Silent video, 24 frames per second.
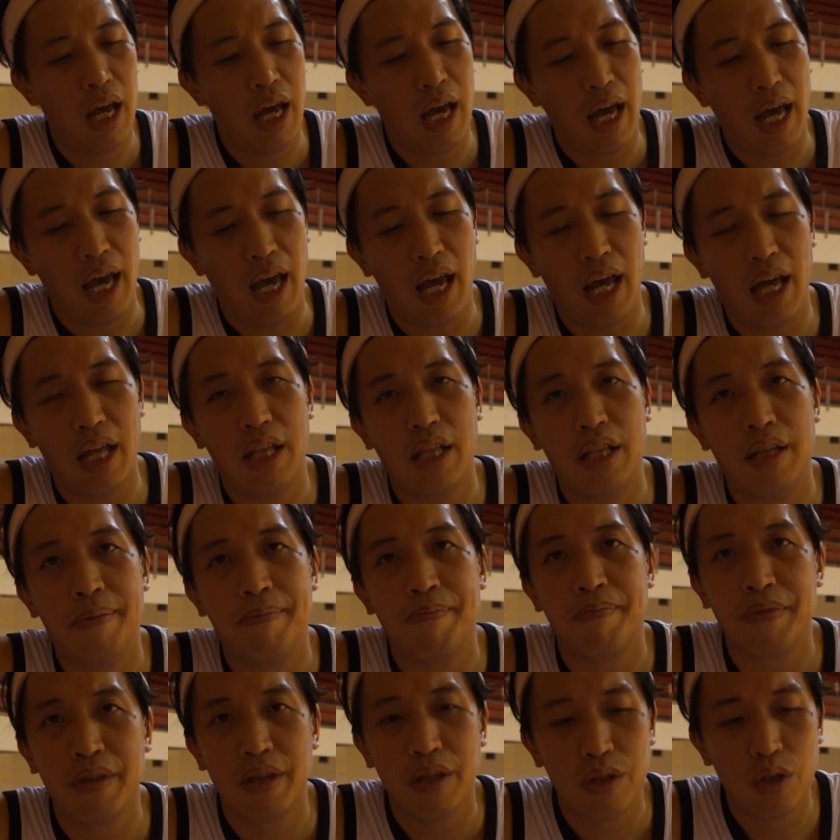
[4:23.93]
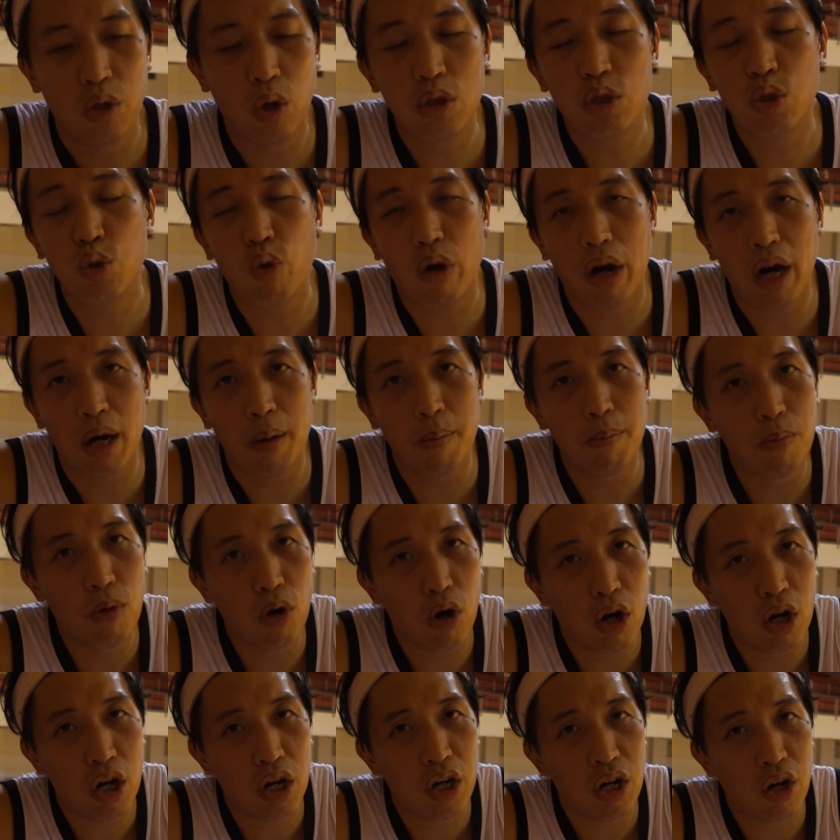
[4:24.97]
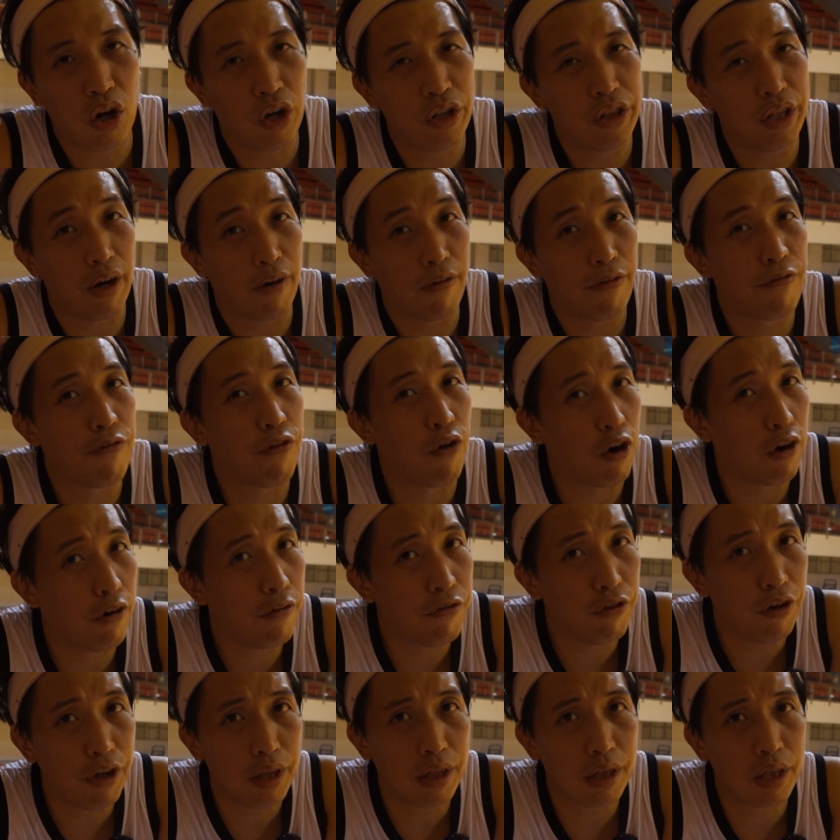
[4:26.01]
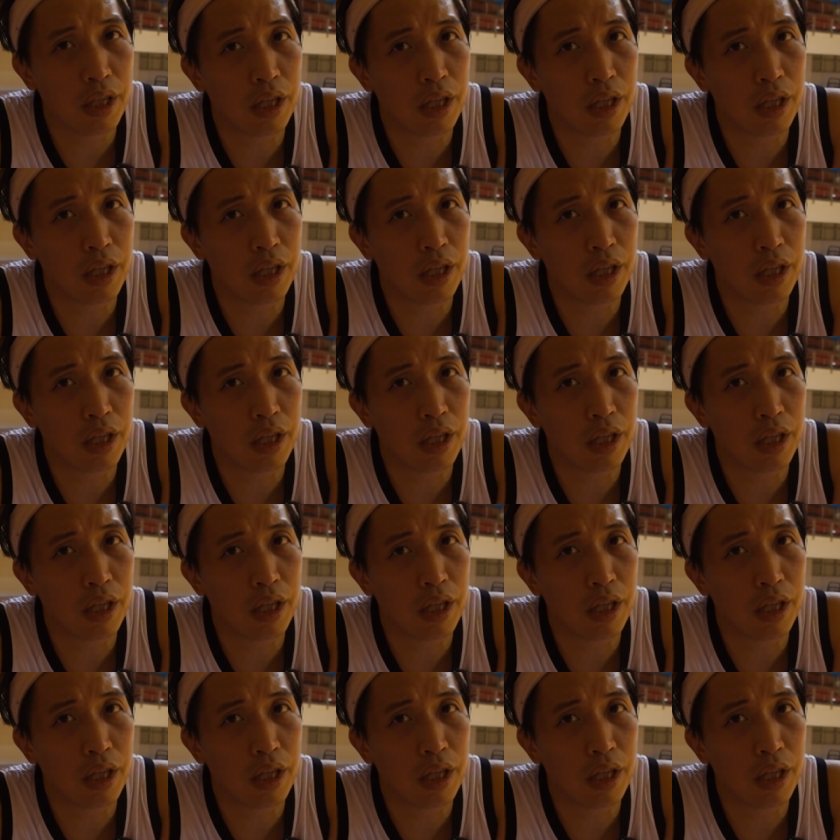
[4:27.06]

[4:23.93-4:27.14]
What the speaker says: and those who are more on their forefoot.